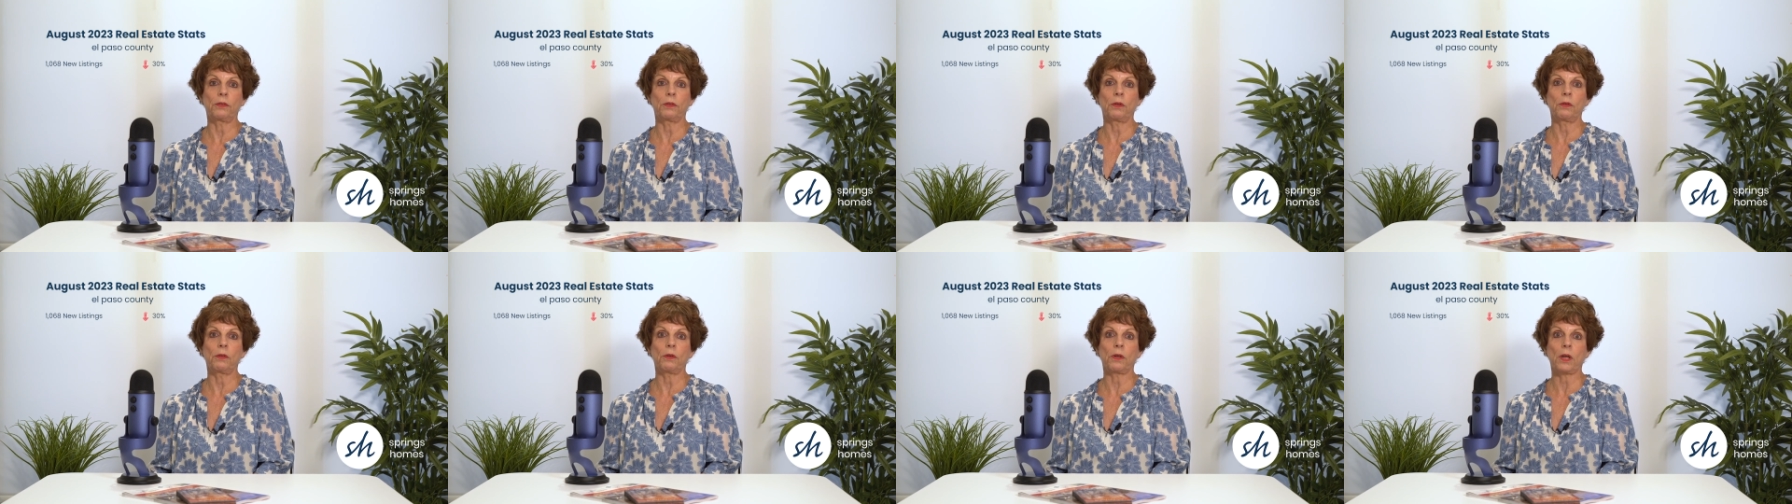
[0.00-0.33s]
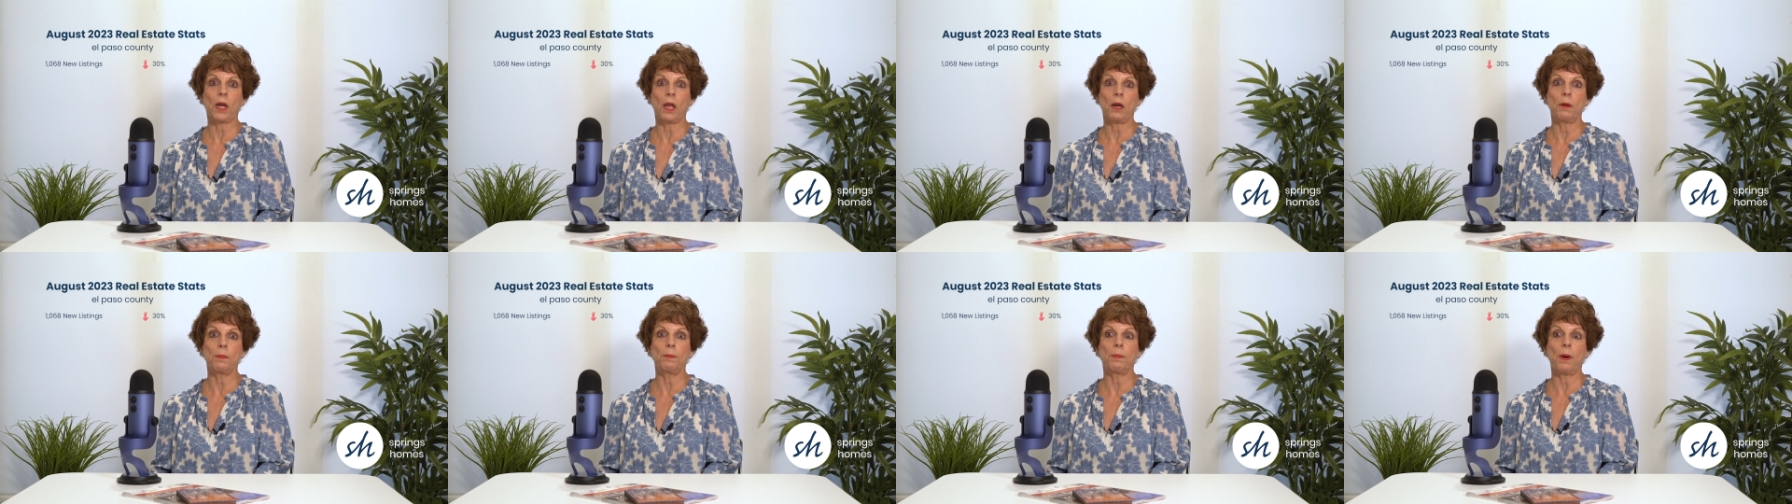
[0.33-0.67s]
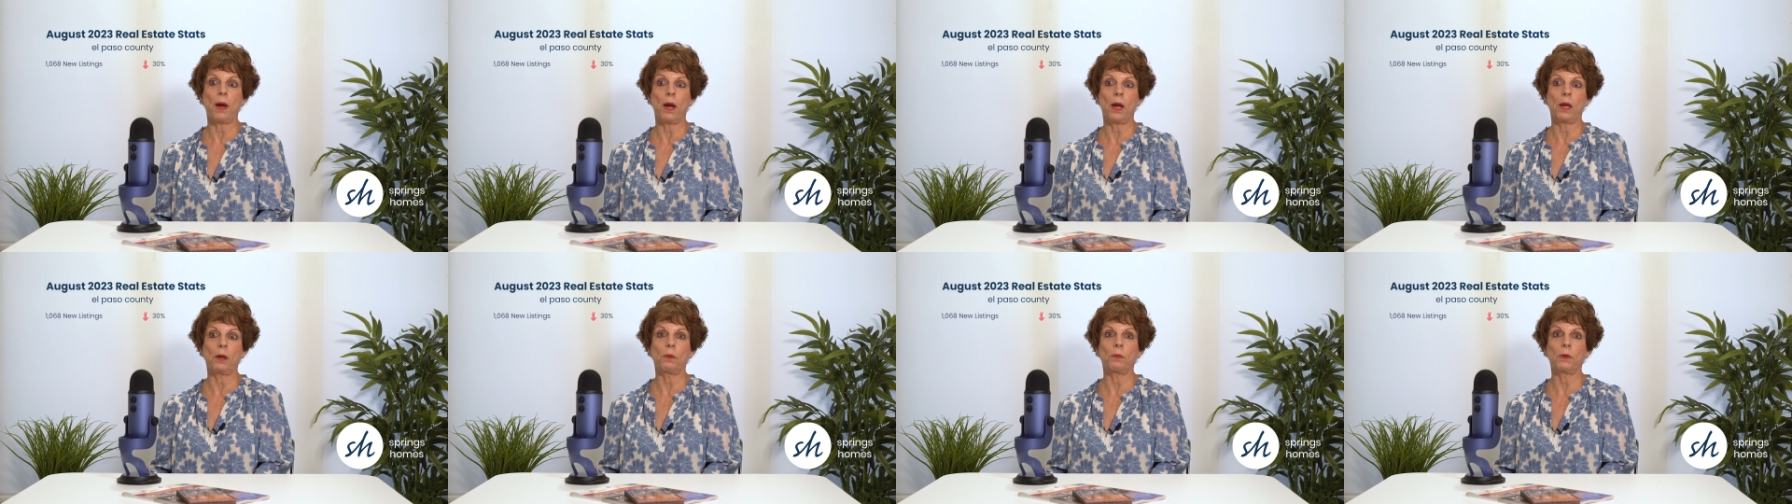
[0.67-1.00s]
So they're kind of
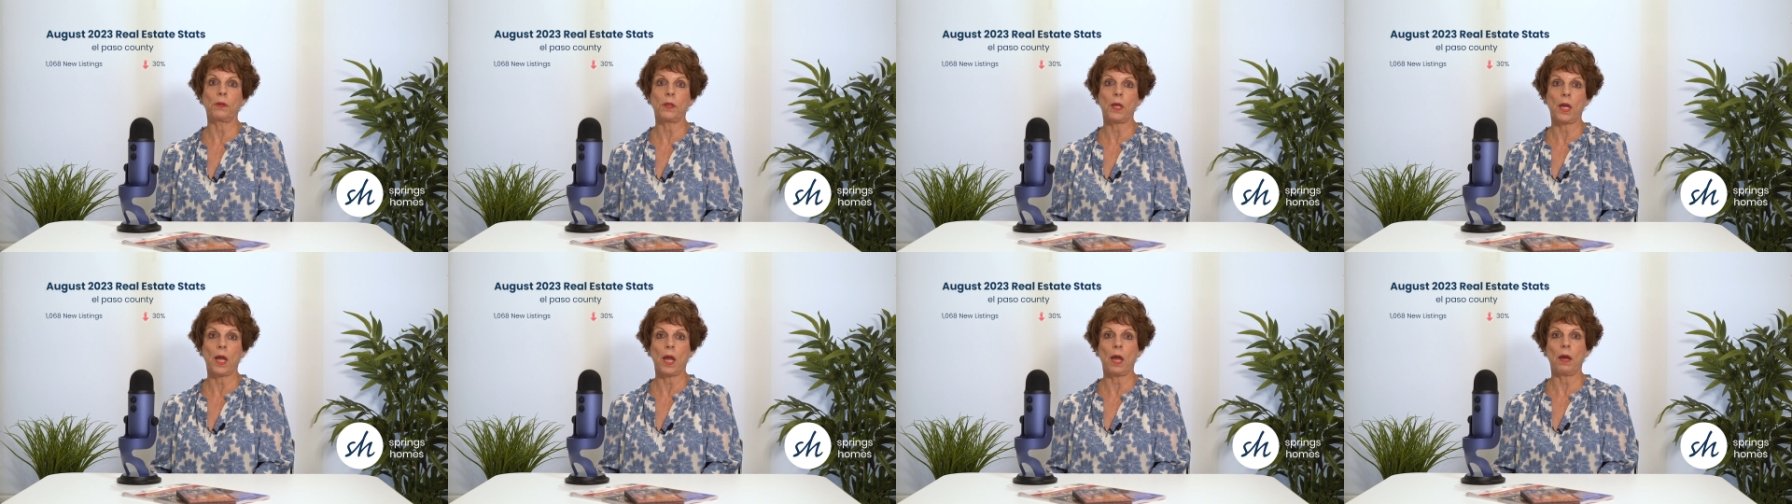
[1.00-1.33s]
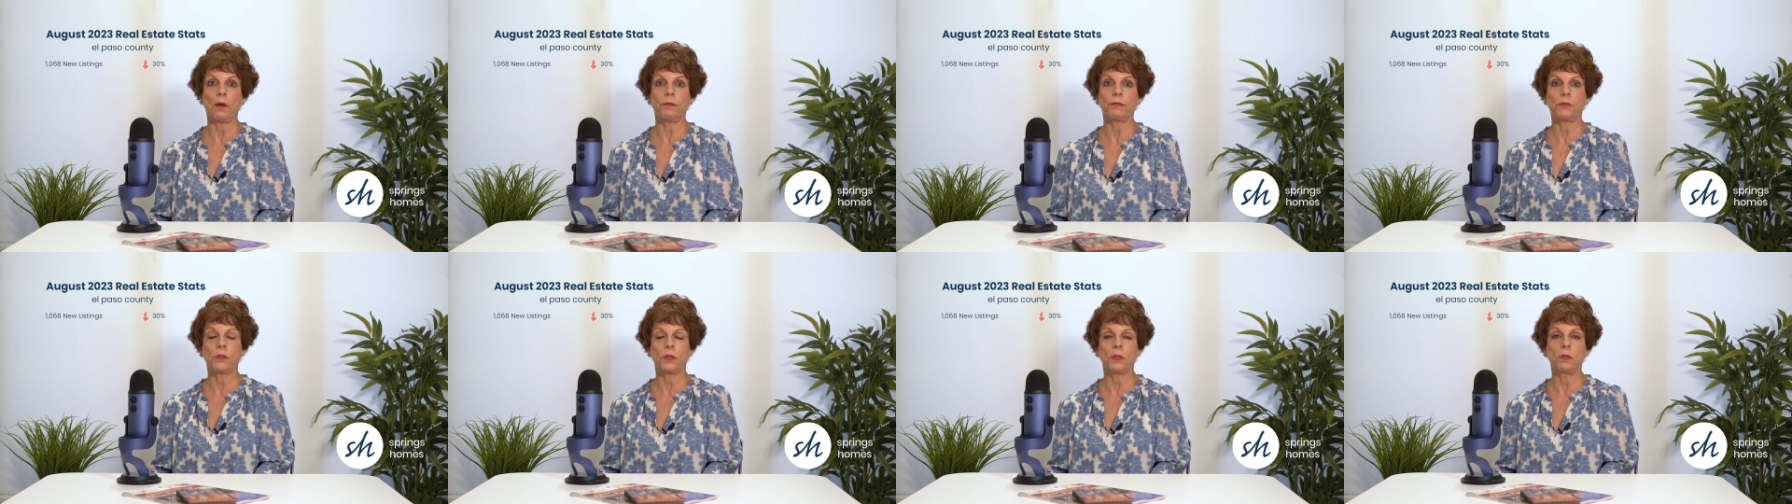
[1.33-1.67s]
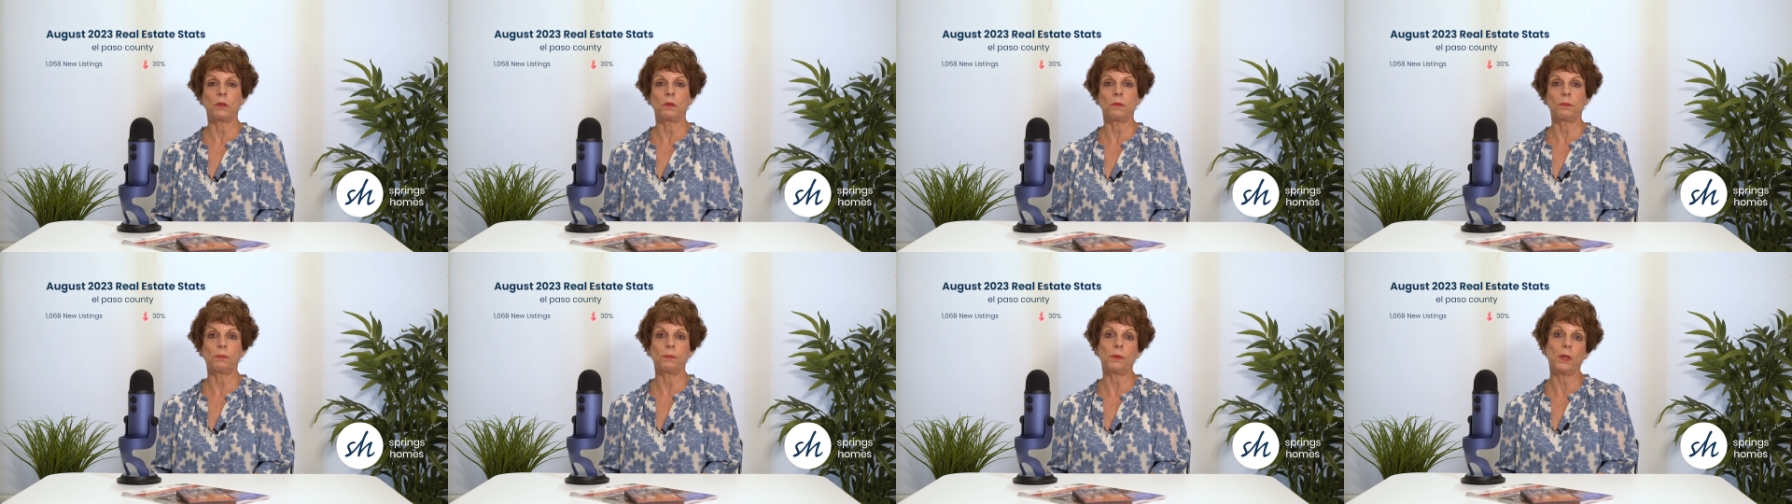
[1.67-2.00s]
buying what they have to,